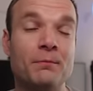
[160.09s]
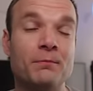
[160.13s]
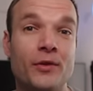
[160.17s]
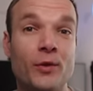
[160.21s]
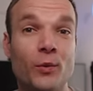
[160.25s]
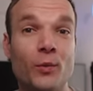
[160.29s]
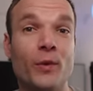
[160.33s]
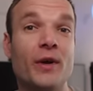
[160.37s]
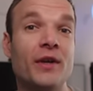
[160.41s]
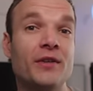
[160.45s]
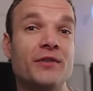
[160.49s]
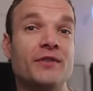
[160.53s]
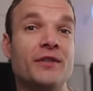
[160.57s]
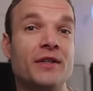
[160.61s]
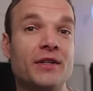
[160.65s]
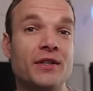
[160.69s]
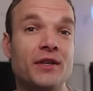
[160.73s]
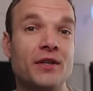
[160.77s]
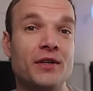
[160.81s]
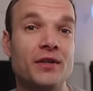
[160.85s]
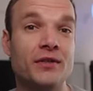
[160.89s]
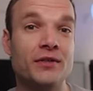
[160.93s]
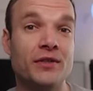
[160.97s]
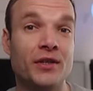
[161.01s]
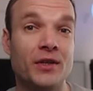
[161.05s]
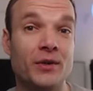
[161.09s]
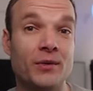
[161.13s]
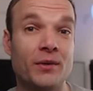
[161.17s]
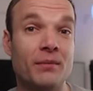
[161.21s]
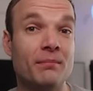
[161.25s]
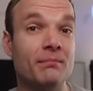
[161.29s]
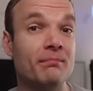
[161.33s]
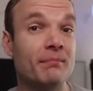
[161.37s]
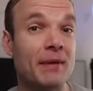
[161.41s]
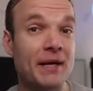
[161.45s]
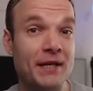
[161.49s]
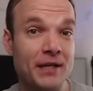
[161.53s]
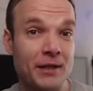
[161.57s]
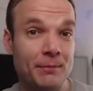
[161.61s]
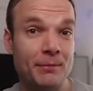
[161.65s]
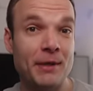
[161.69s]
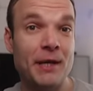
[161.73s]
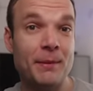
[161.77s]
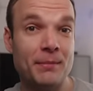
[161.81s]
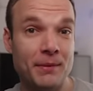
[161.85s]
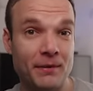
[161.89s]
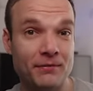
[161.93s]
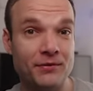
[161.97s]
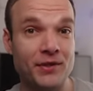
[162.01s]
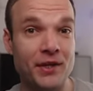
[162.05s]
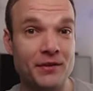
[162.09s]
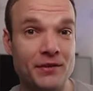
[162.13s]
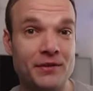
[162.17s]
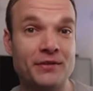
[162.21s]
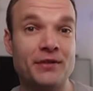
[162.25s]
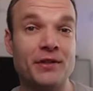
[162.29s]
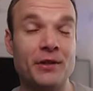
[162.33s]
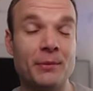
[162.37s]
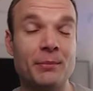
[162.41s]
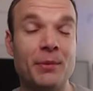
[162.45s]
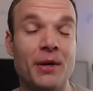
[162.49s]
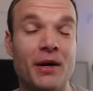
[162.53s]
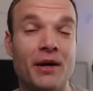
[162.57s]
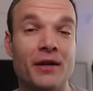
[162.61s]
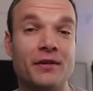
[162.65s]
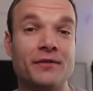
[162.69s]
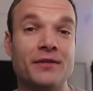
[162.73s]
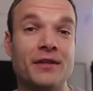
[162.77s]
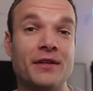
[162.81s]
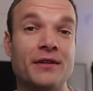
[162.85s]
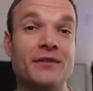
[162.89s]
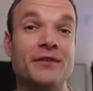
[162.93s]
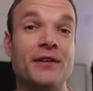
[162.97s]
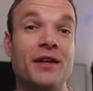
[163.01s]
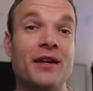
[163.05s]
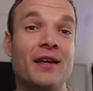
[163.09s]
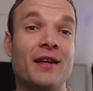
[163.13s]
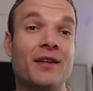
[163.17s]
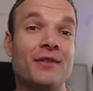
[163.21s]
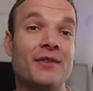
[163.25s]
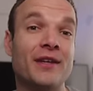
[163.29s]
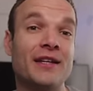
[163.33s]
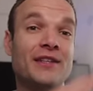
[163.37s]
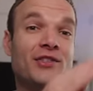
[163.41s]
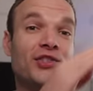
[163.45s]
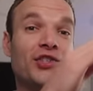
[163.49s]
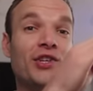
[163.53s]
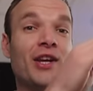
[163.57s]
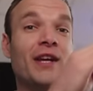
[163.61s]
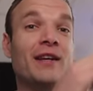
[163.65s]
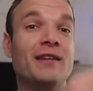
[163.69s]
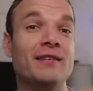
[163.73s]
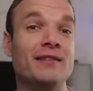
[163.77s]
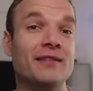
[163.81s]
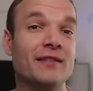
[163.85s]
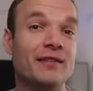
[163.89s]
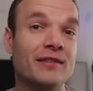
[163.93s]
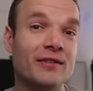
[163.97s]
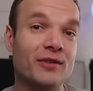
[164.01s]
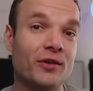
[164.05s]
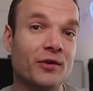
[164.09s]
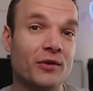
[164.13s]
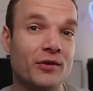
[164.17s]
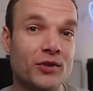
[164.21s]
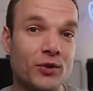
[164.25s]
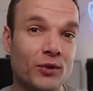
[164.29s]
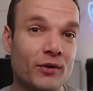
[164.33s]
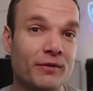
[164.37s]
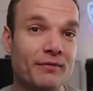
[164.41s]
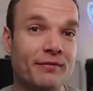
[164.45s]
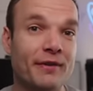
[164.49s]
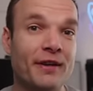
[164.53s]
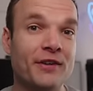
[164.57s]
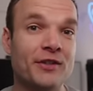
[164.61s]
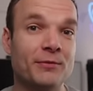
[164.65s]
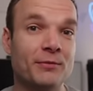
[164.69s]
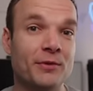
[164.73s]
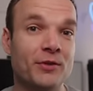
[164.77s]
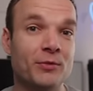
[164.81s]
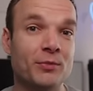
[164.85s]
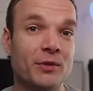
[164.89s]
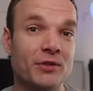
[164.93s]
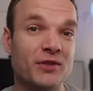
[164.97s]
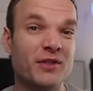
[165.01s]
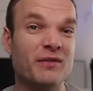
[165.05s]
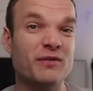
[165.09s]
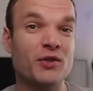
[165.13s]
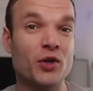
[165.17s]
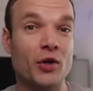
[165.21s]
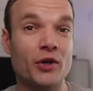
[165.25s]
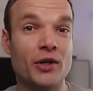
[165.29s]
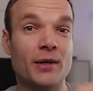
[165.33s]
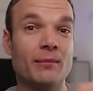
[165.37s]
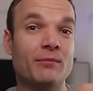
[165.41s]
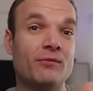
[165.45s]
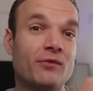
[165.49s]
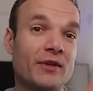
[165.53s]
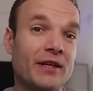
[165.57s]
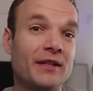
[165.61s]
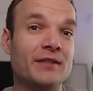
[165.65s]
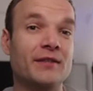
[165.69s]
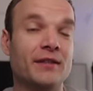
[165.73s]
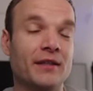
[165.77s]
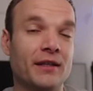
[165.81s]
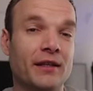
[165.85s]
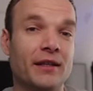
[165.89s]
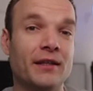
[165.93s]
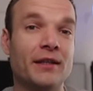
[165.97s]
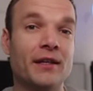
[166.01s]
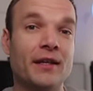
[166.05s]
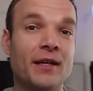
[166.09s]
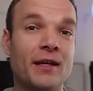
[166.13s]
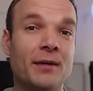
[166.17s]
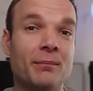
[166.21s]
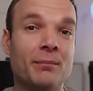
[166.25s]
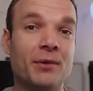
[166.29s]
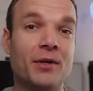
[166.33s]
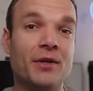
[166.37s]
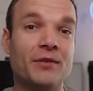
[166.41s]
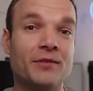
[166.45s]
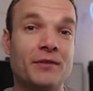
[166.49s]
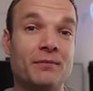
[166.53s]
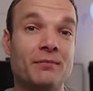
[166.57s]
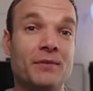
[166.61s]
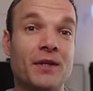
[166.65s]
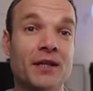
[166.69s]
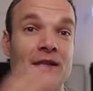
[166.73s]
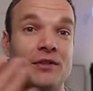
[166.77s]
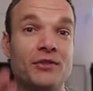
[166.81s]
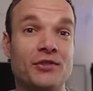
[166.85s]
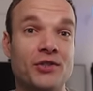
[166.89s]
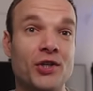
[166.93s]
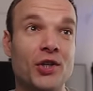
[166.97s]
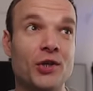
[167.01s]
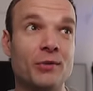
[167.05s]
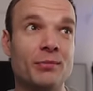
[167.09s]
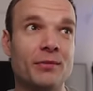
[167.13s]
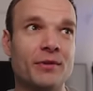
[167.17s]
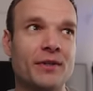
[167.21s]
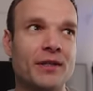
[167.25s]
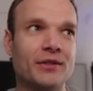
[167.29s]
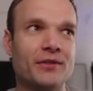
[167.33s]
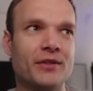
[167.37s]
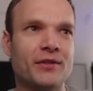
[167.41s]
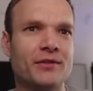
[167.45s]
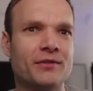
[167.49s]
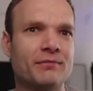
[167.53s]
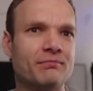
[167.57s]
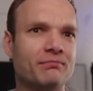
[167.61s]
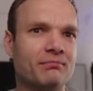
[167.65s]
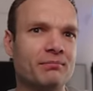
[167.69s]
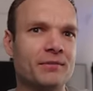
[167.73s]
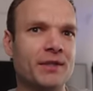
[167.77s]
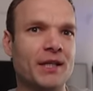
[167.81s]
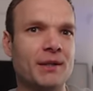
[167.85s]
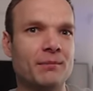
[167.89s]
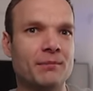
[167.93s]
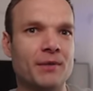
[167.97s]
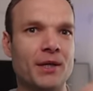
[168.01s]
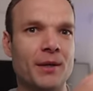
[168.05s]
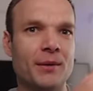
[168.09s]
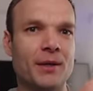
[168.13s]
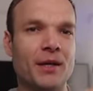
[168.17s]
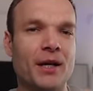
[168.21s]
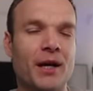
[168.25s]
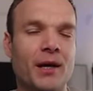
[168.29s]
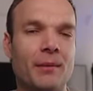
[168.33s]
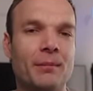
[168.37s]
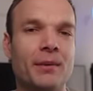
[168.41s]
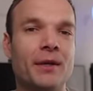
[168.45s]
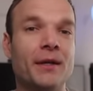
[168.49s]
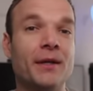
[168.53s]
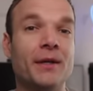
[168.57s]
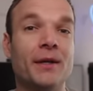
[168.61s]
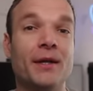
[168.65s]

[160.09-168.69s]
The worst thing you can do, and many people have done this in the past, is they chase the stocks or investments which have gone up recently because they assume that they just keep going up.